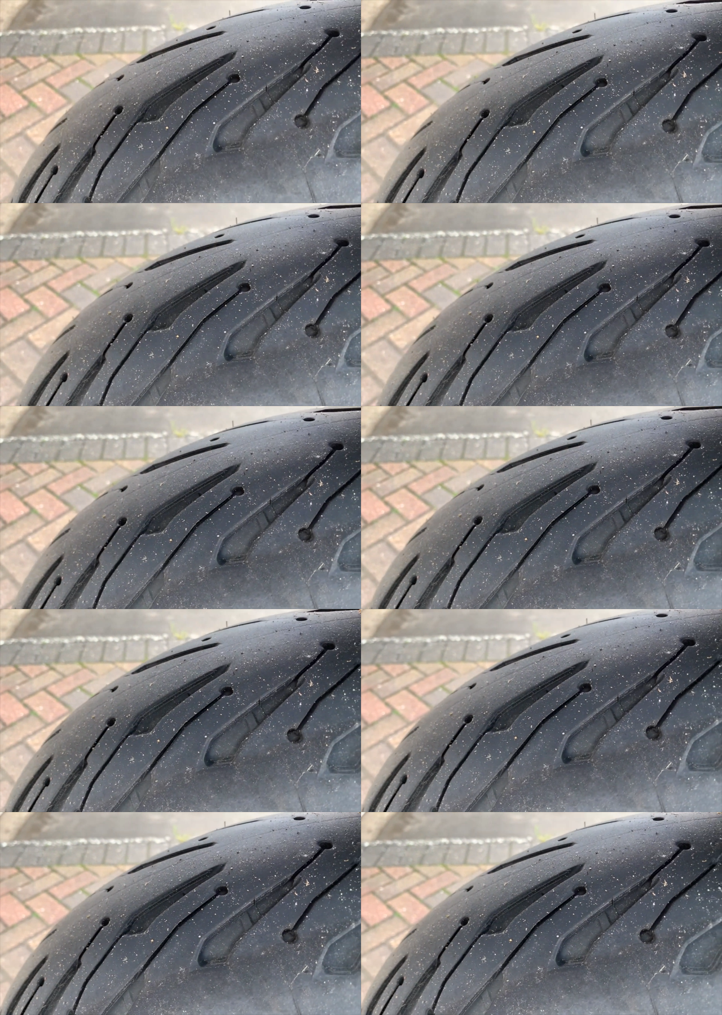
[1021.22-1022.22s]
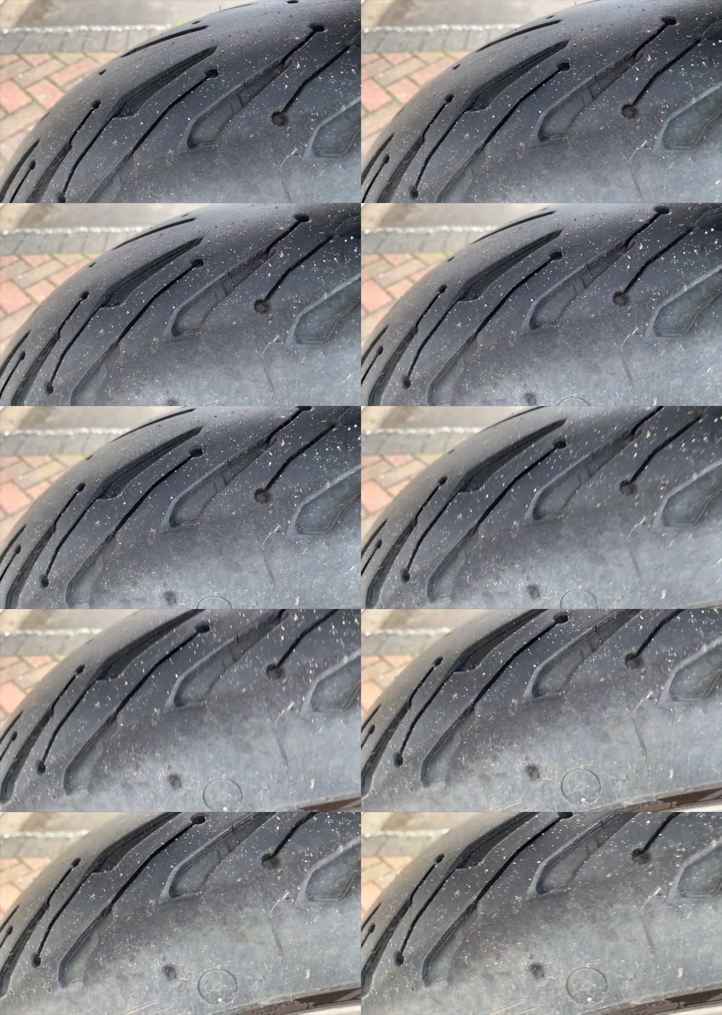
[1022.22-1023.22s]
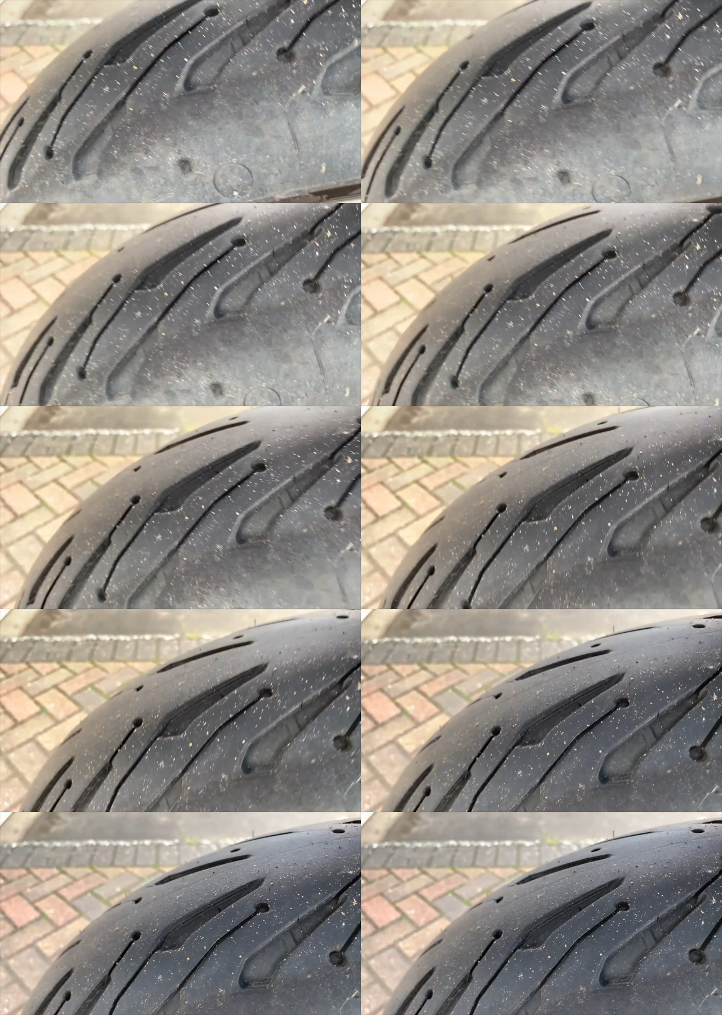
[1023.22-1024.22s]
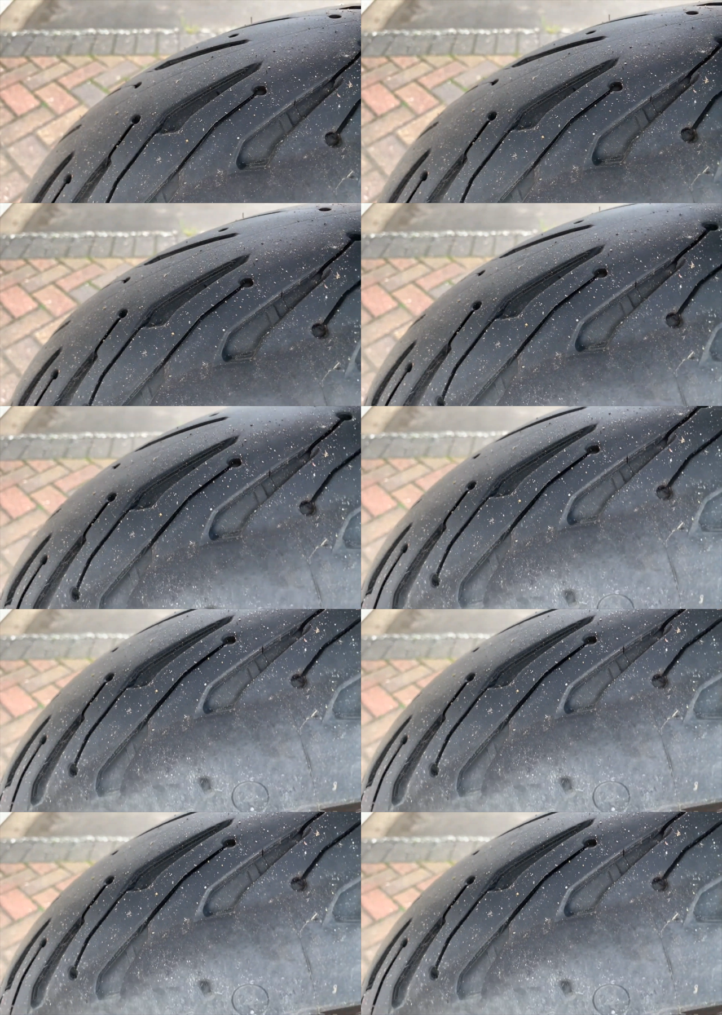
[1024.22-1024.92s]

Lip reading: [unreadable: no face in view]